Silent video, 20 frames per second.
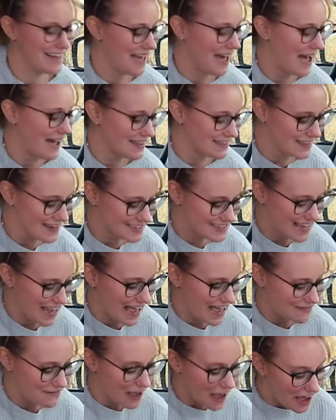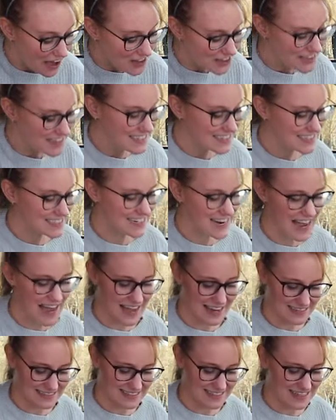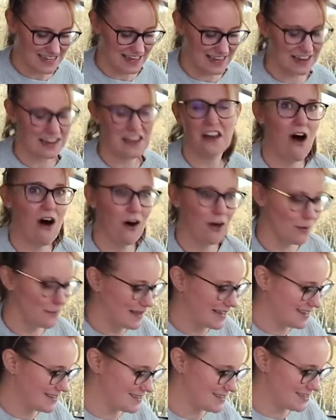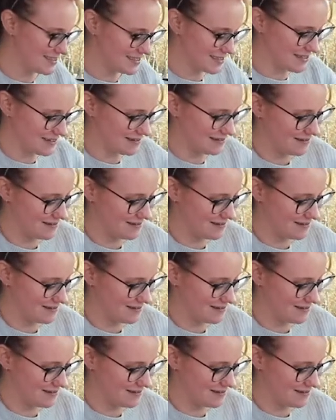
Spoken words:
I like to have healthy snacks like almonds,